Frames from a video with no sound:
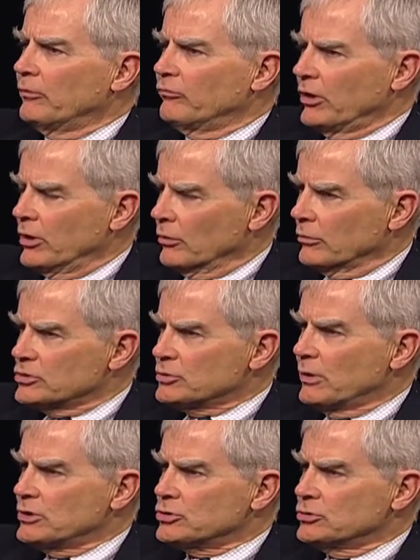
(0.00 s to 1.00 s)
if they hear this
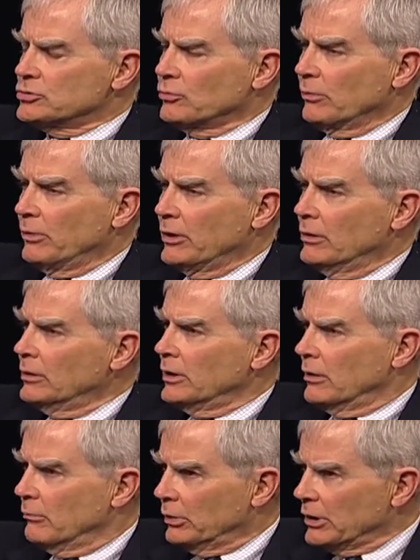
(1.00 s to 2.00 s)
message repeatedly,
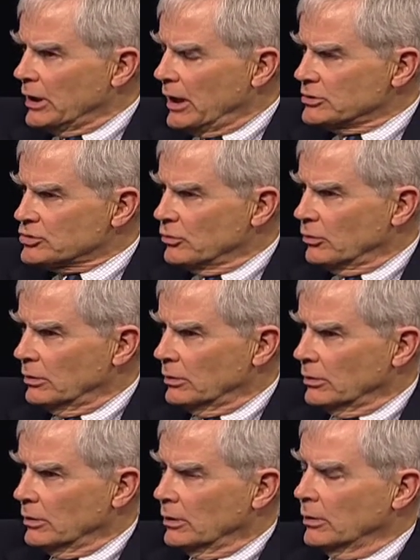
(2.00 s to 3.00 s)
complete high school,
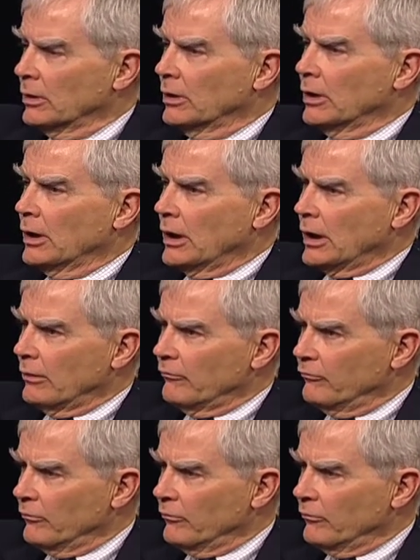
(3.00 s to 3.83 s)
uh,